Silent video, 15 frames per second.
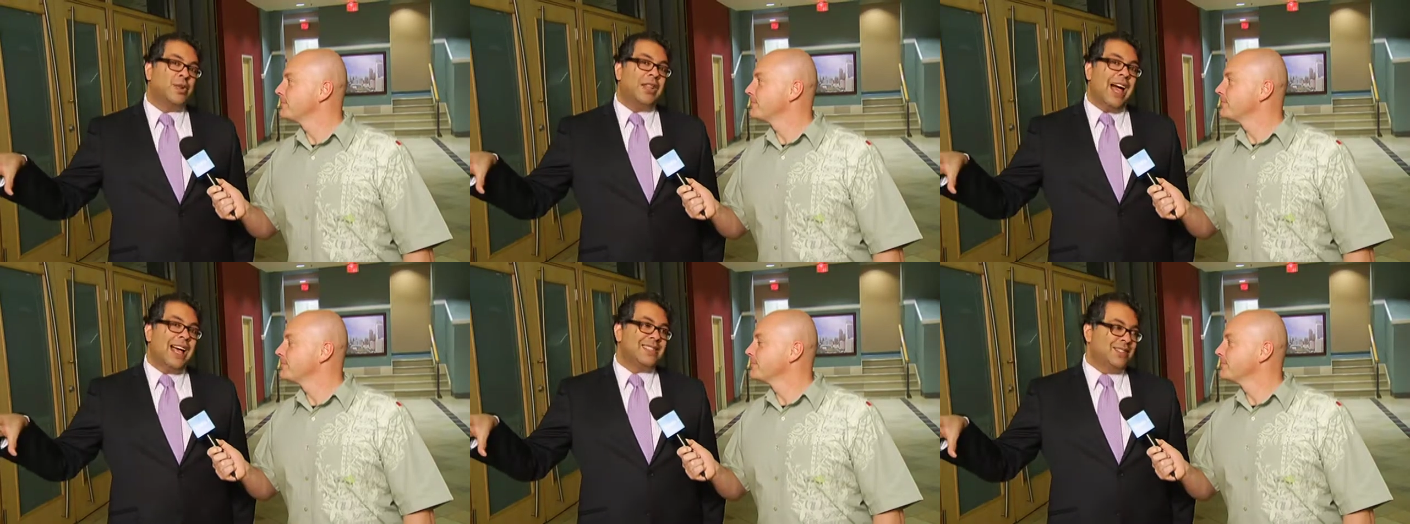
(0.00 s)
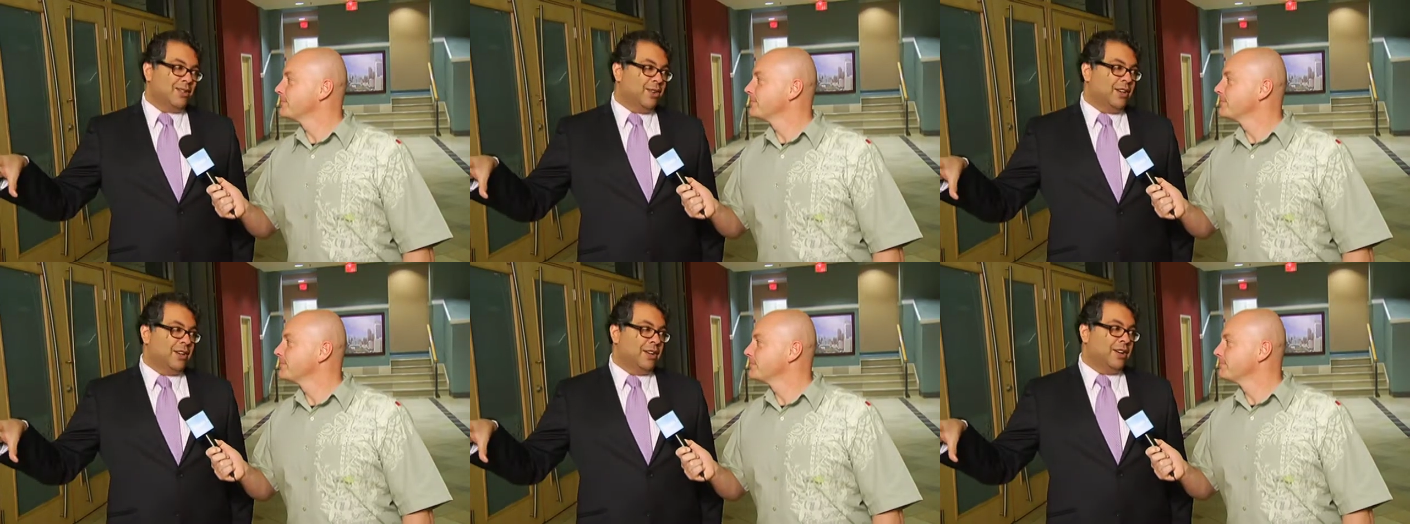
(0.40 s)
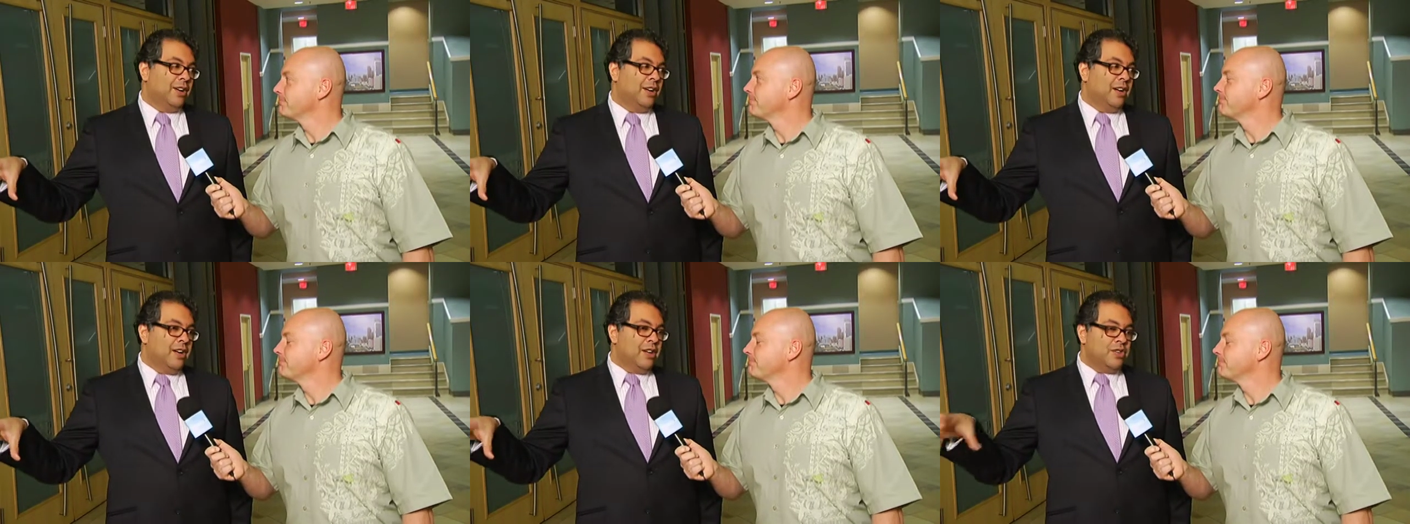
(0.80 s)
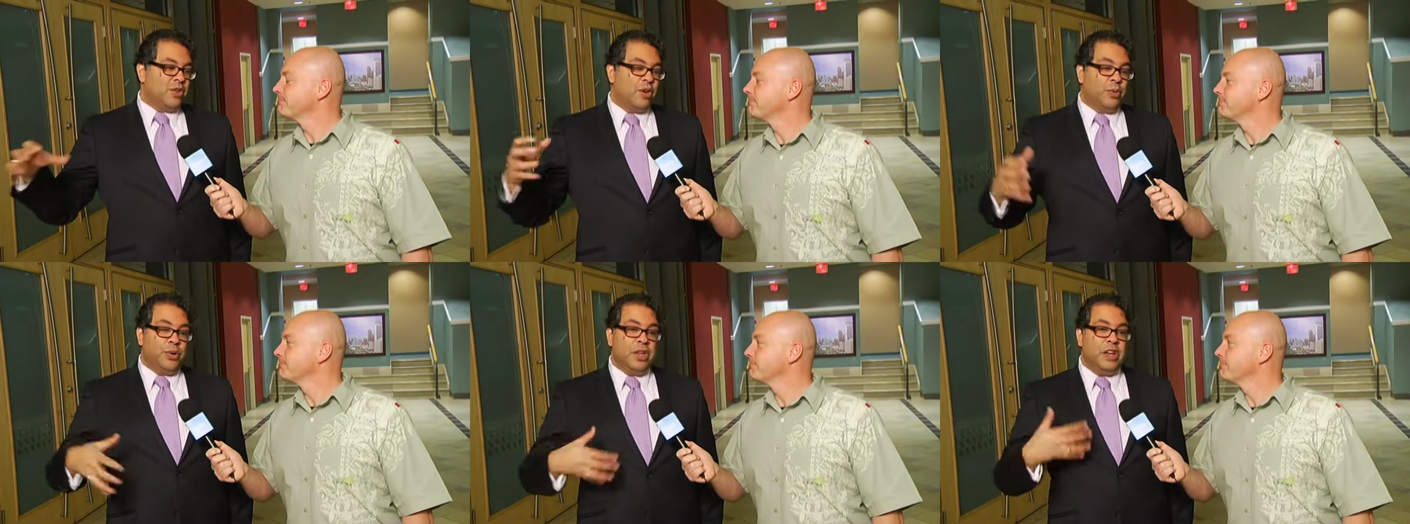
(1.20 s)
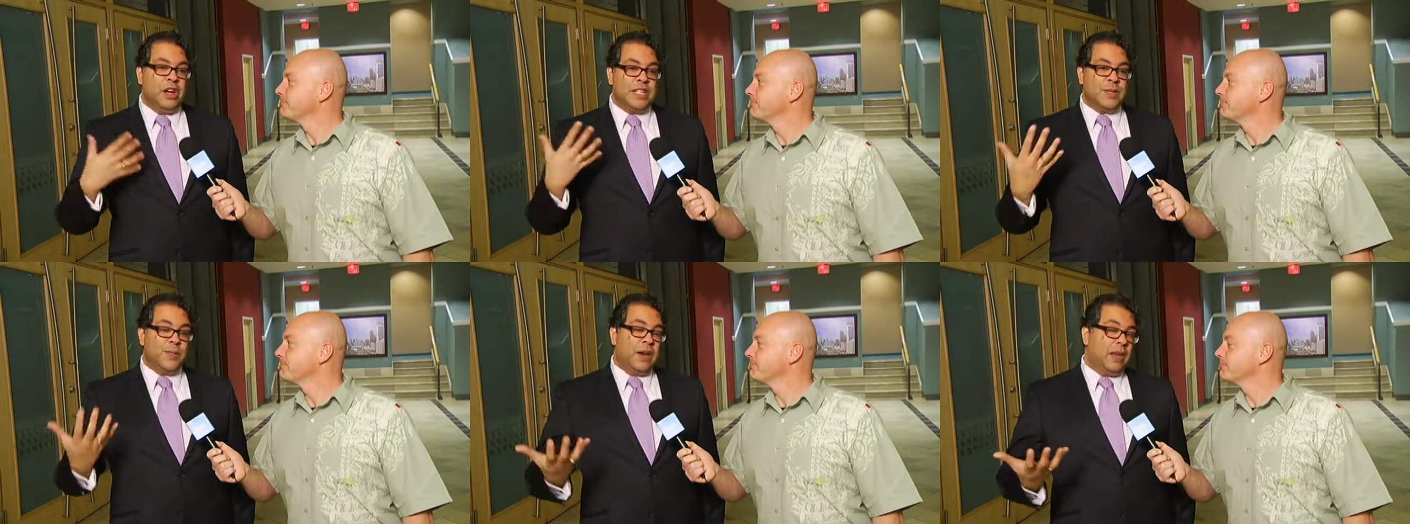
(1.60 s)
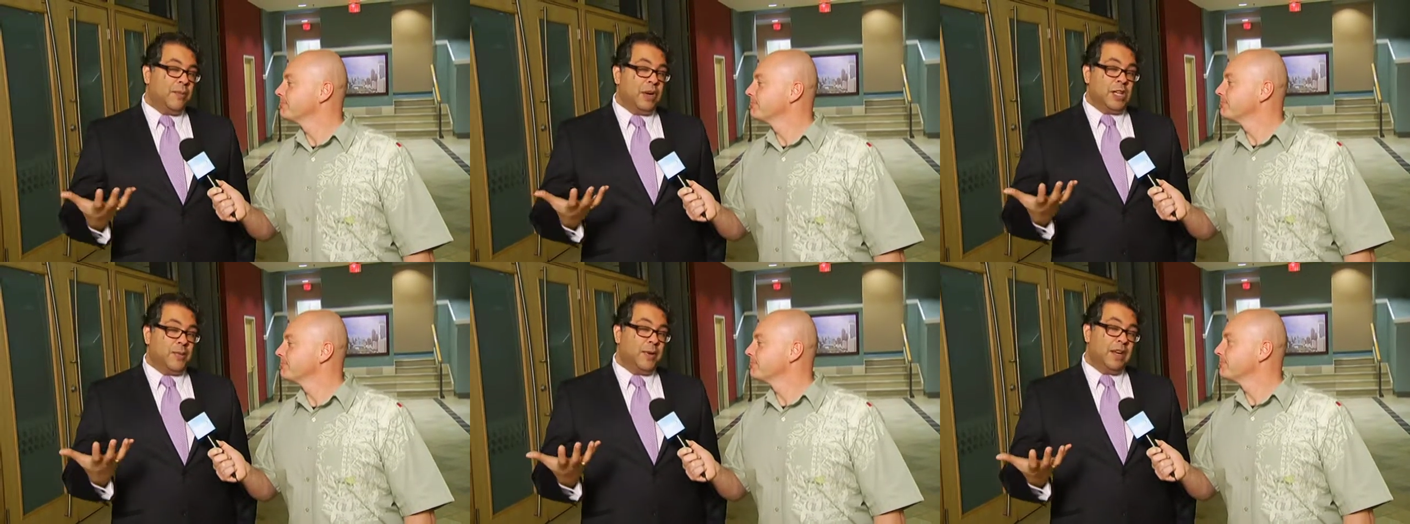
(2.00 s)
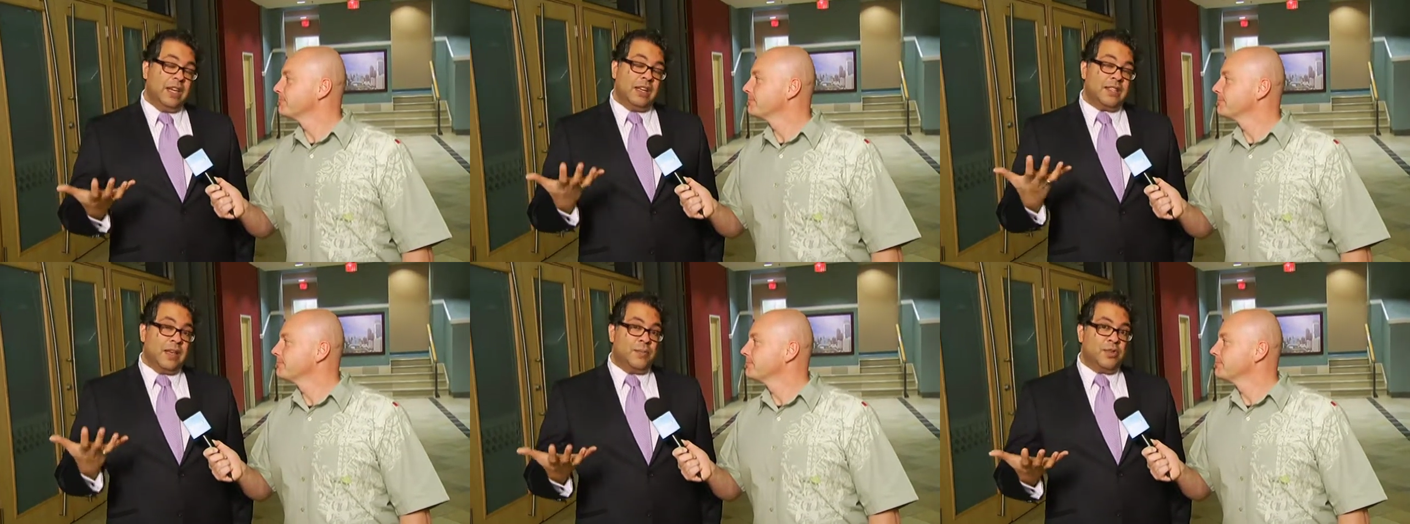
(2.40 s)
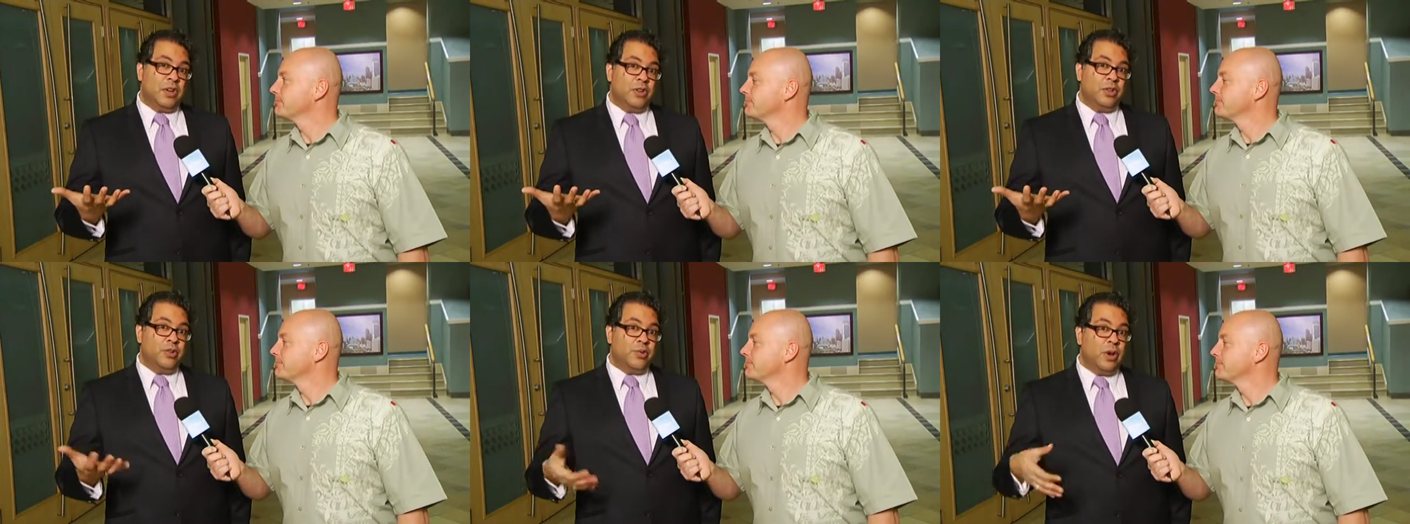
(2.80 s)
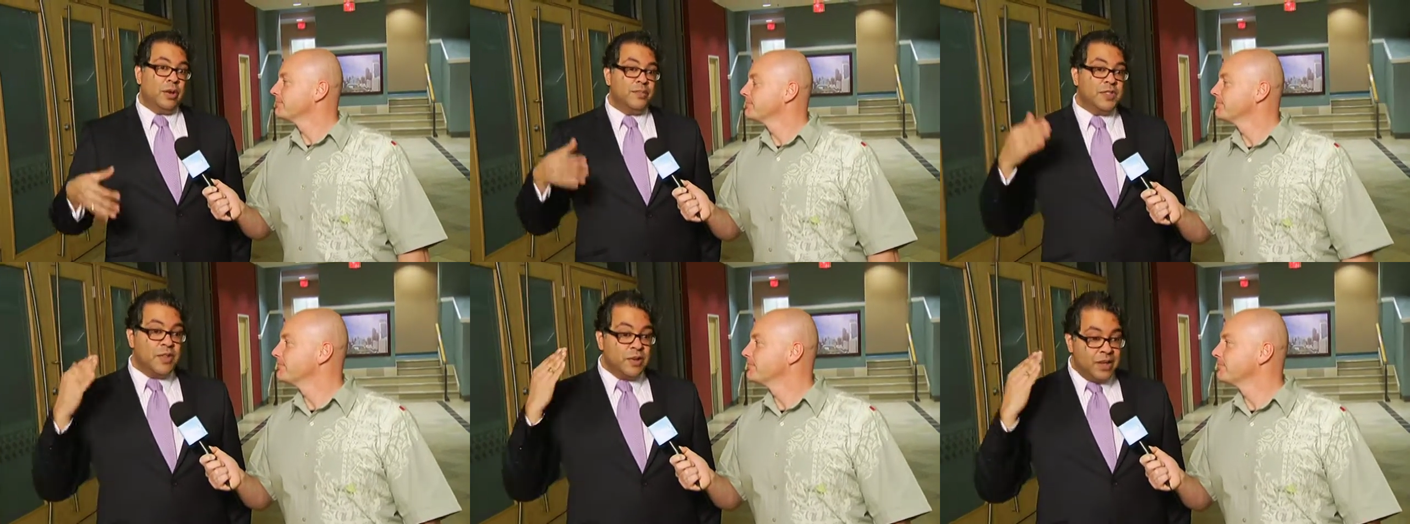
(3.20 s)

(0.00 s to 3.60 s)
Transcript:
Speaker 1: will last longer. So you're really not spending much money except on new rims.